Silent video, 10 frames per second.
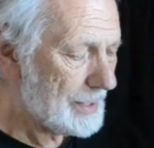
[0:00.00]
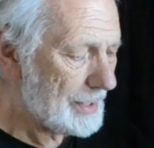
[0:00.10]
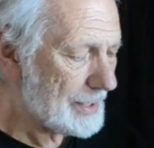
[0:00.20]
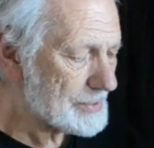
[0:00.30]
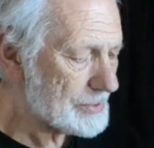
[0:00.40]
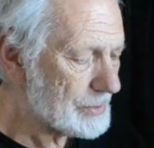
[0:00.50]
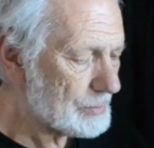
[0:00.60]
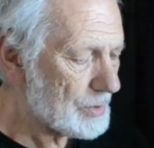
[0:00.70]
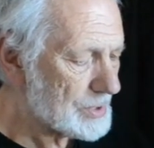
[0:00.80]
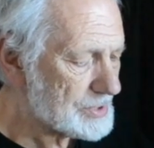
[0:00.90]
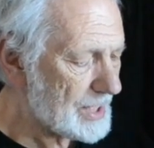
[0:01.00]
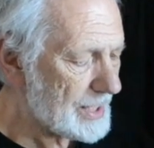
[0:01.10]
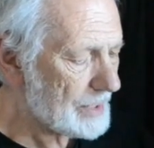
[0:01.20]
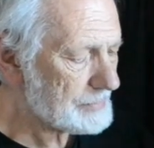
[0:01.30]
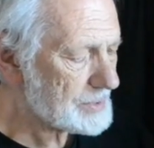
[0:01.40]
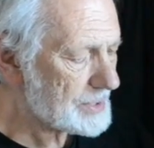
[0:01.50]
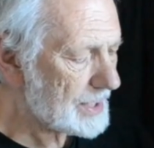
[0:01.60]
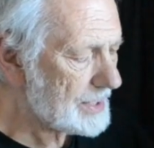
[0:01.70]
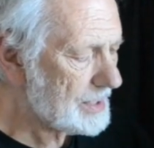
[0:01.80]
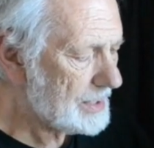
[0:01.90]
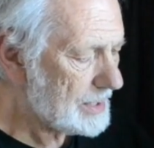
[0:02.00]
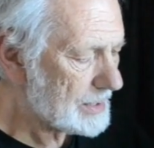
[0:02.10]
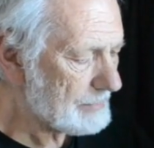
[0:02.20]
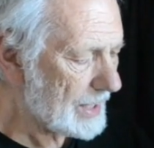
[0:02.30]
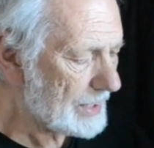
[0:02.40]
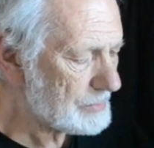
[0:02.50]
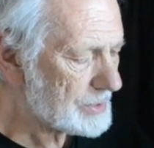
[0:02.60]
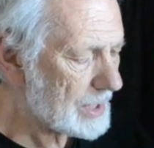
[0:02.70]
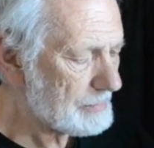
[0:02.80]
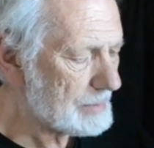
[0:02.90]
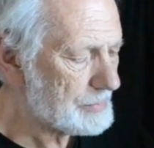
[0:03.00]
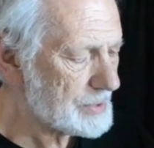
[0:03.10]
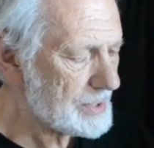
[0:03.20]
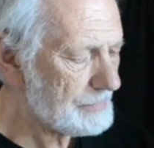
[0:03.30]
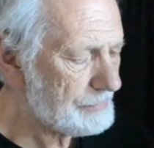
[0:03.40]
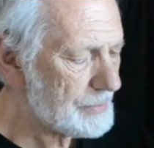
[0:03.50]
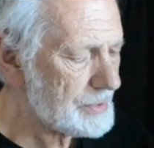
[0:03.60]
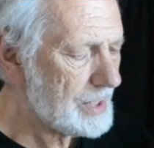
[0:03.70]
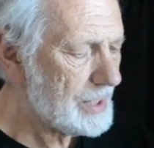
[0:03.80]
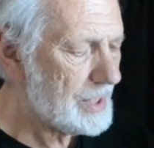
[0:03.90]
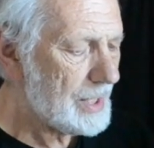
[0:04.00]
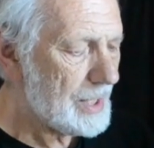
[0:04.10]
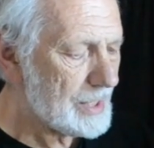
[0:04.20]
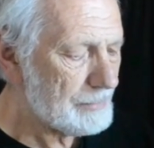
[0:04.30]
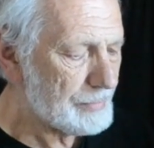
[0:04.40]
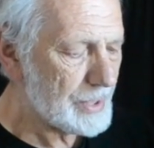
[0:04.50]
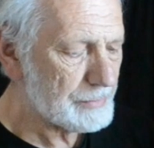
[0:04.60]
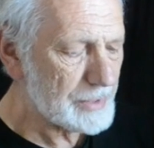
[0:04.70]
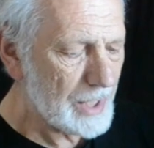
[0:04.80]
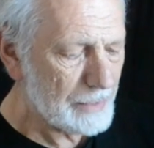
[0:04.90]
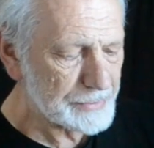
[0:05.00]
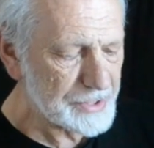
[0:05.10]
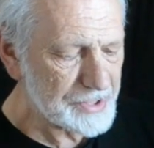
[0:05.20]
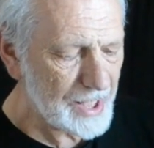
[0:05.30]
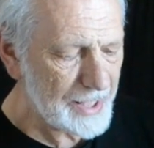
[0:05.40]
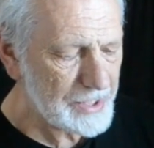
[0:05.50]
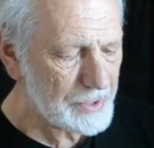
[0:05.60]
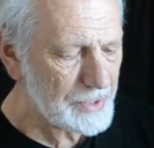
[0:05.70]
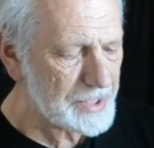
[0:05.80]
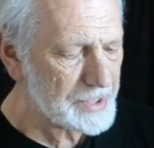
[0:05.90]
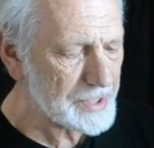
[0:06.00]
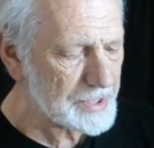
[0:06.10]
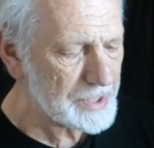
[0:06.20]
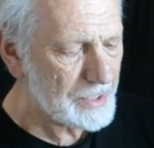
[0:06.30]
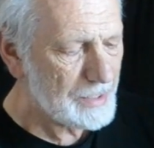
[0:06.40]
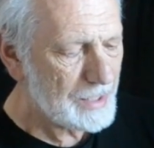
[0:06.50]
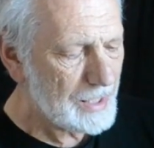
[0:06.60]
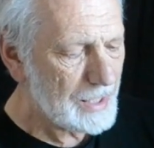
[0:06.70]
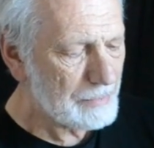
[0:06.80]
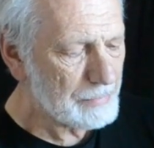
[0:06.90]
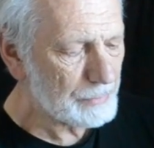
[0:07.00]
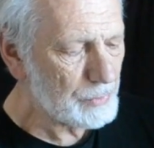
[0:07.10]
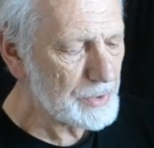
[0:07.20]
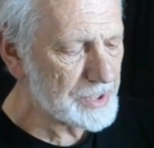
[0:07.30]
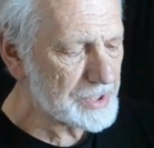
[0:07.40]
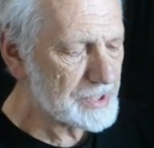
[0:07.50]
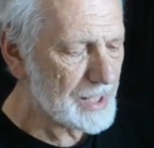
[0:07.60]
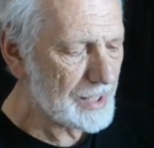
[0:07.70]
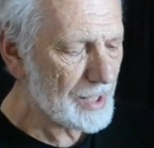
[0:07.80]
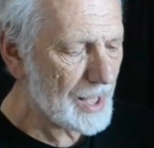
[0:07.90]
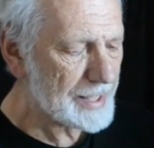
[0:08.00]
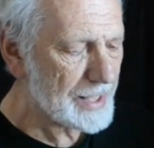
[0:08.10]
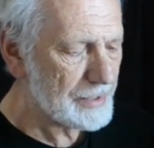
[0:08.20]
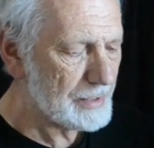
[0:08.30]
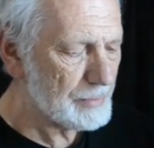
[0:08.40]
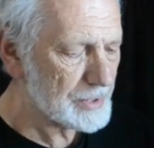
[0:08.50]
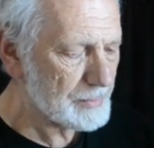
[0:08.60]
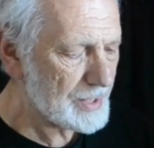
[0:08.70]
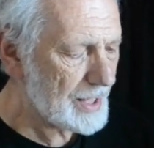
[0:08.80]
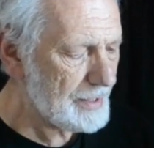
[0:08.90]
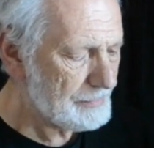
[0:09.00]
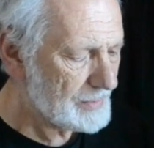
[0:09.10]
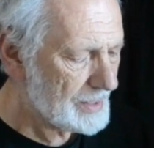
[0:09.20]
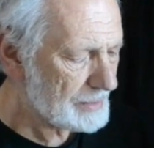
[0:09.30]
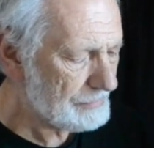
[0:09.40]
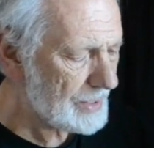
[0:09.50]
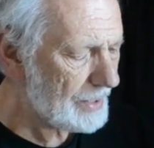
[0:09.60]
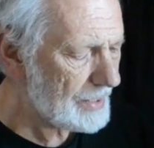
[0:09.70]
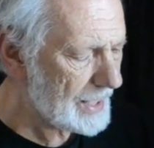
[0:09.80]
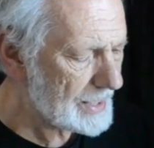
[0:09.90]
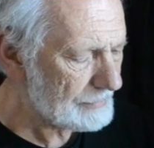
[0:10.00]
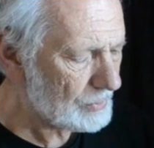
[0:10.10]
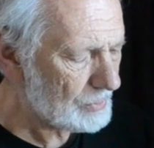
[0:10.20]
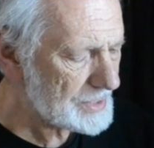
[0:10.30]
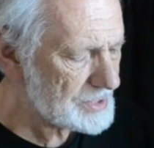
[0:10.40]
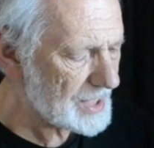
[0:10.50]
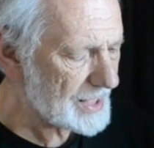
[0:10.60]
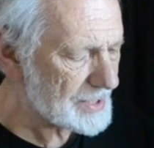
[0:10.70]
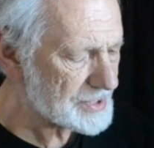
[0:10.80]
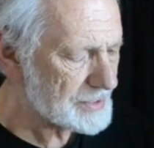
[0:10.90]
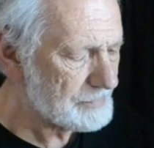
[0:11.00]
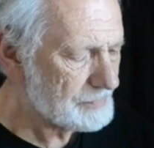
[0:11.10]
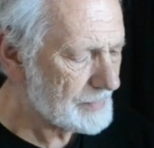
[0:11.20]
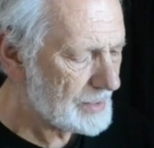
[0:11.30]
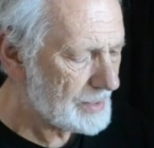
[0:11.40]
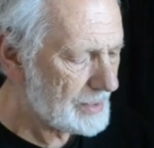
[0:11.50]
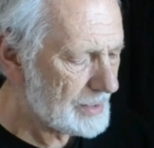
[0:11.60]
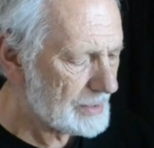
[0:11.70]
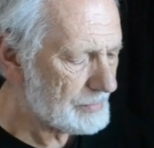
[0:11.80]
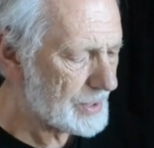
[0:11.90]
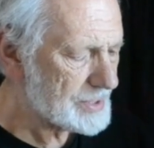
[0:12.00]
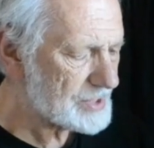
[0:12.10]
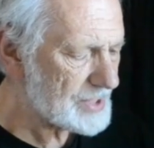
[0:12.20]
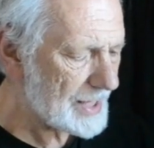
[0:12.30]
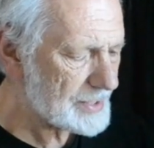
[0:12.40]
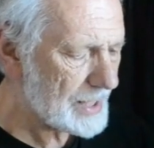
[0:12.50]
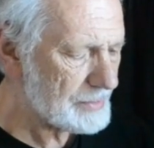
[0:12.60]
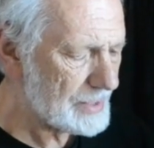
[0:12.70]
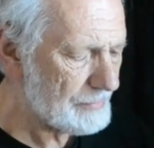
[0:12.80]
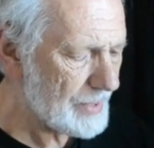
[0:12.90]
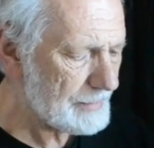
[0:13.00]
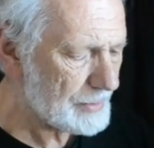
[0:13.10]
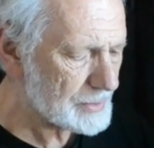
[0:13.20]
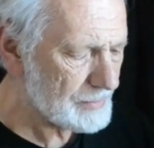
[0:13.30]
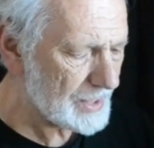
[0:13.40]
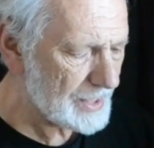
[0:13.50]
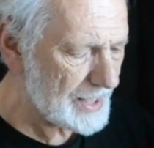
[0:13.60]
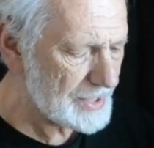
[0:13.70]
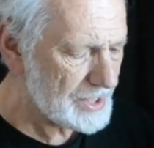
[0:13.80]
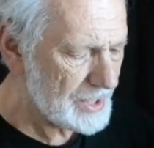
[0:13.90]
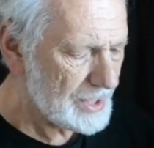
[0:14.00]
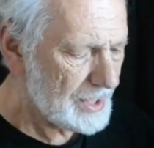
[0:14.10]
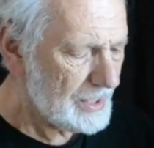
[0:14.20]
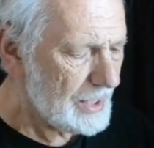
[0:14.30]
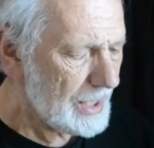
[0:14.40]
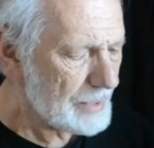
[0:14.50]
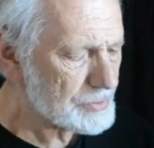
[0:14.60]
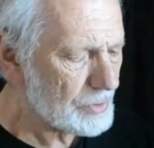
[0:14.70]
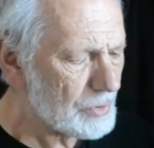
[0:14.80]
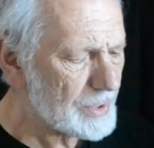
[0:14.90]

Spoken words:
And so it was, day after day, the man would come and put in the food, the bird would pretend to eat it, but wouldn't, and lie down at the bottom. And then, at the very end of all these days, the bird sat down in the very bottom of the cage and was all